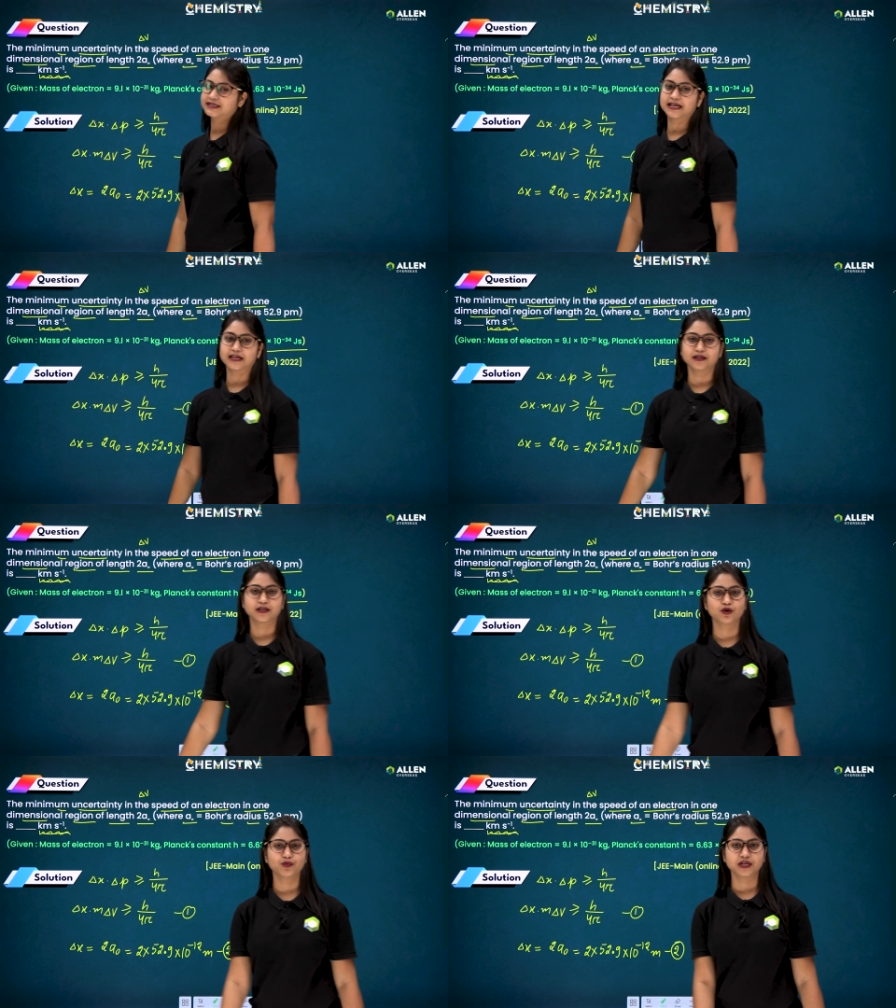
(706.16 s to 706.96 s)
second,
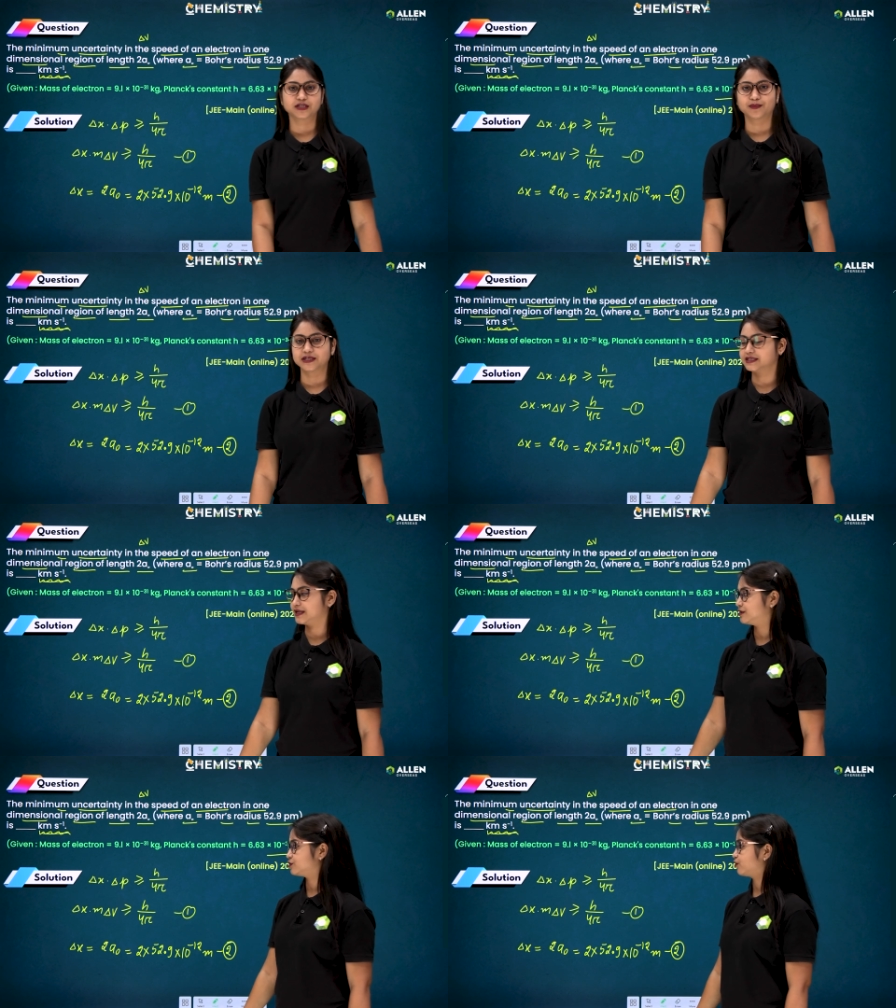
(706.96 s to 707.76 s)
kilometer per
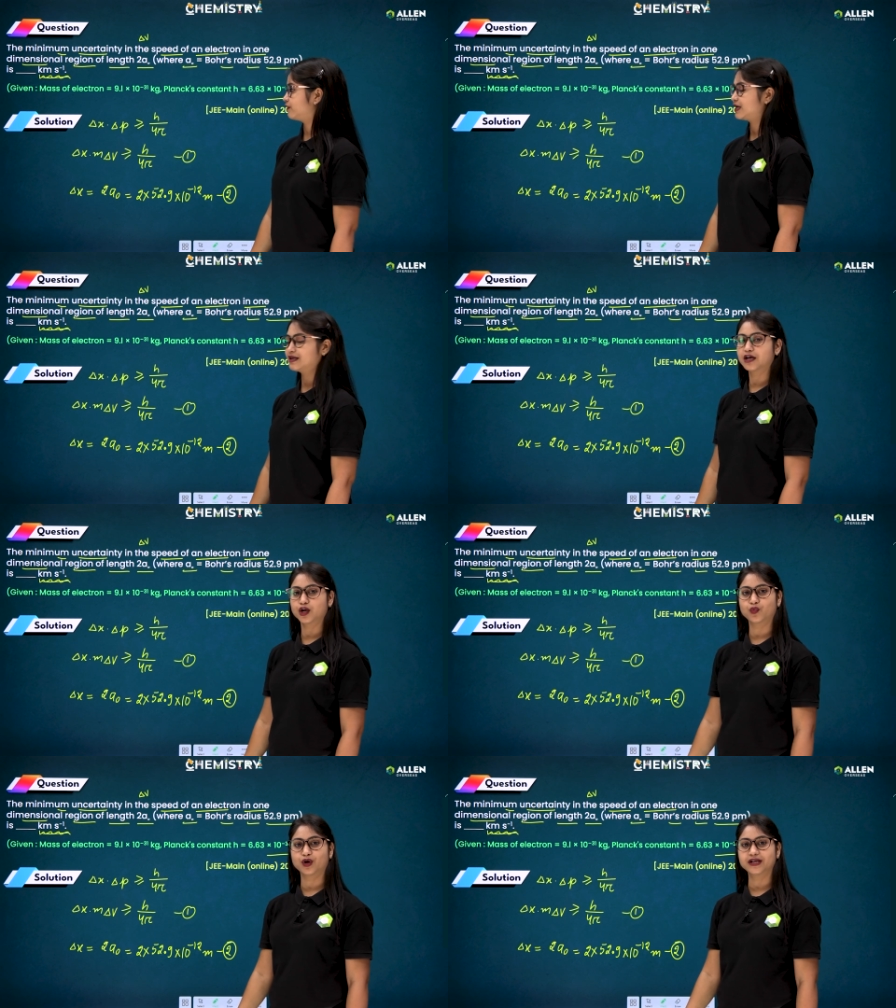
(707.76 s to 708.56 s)
second. So we can
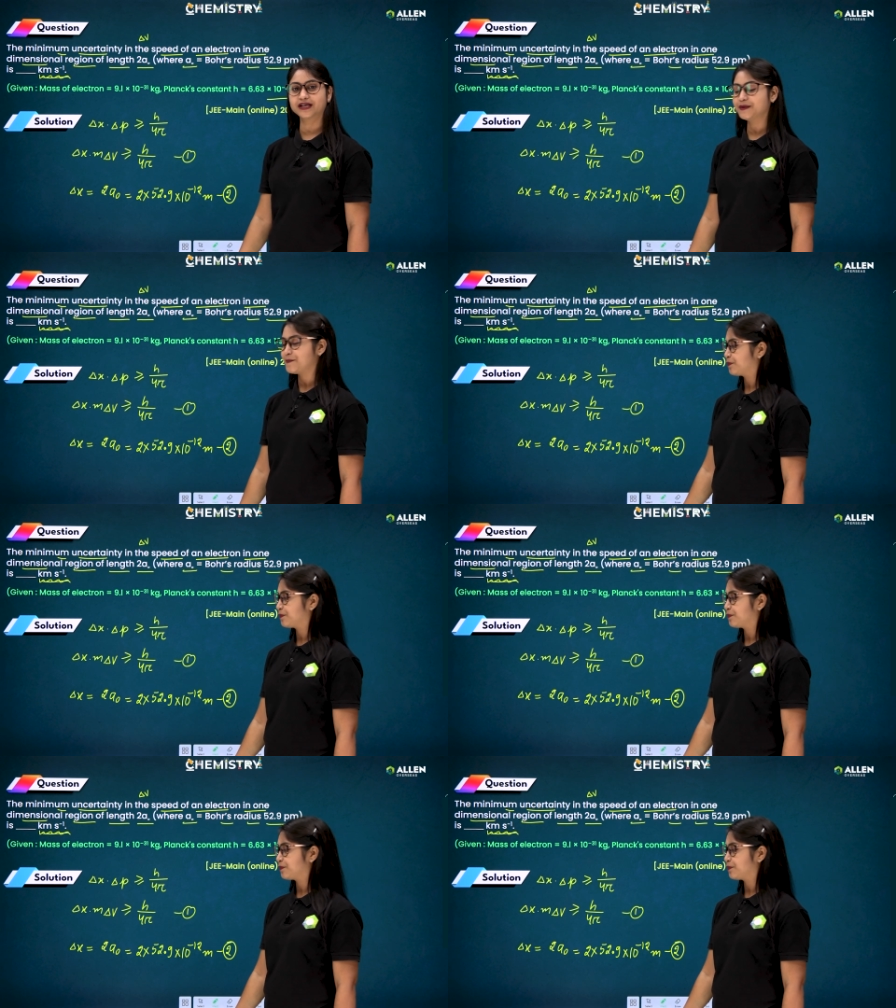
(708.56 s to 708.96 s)
convert it,